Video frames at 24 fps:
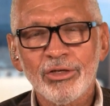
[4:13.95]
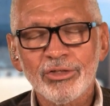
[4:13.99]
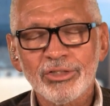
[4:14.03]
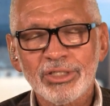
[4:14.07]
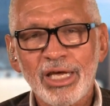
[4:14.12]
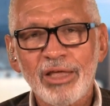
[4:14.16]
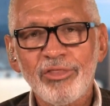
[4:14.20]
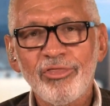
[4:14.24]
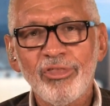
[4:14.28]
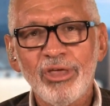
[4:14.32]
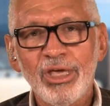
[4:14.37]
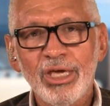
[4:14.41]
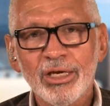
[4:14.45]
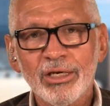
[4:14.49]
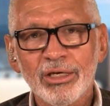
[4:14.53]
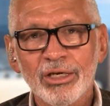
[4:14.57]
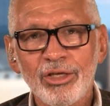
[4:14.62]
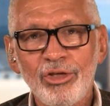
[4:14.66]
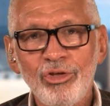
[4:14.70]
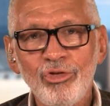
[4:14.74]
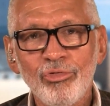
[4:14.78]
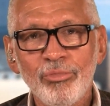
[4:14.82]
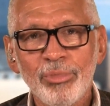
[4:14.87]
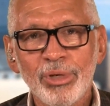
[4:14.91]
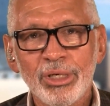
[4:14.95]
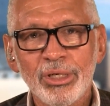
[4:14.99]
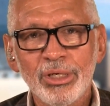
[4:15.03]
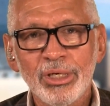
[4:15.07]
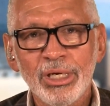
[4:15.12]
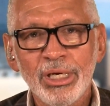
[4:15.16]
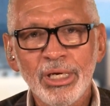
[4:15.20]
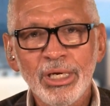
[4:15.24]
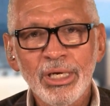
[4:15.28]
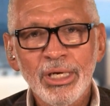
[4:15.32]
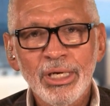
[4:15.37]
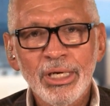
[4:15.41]
else I think a
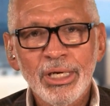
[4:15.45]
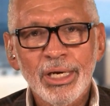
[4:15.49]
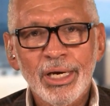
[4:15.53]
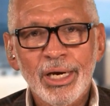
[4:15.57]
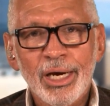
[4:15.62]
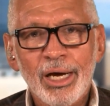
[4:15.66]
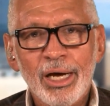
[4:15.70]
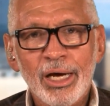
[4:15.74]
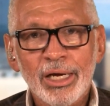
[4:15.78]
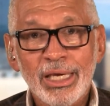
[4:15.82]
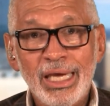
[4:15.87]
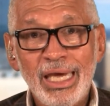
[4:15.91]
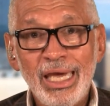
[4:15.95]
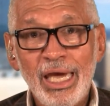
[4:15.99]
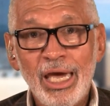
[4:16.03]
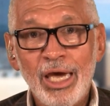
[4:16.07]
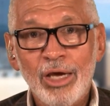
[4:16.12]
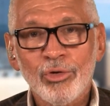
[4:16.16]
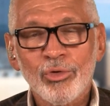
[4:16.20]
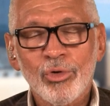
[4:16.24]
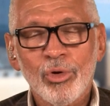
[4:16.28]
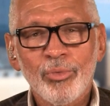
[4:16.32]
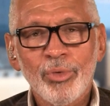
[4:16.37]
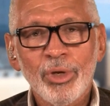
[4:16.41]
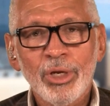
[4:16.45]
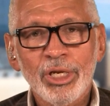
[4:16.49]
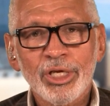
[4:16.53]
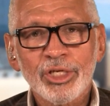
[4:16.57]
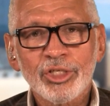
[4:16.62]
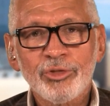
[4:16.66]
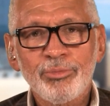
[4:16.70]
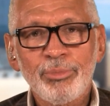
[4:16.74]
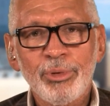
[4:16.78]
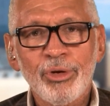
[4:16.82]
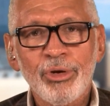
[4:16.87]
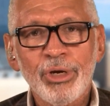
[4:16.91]
human uh, can or will
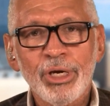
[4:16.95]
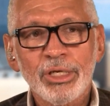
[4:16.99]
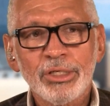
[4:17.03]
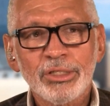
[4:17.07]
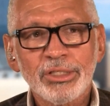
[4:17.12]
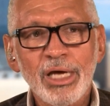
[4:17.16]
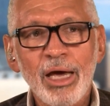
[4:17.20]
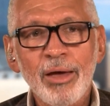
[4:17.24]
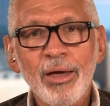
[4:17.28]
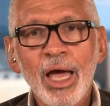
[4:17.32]
experience.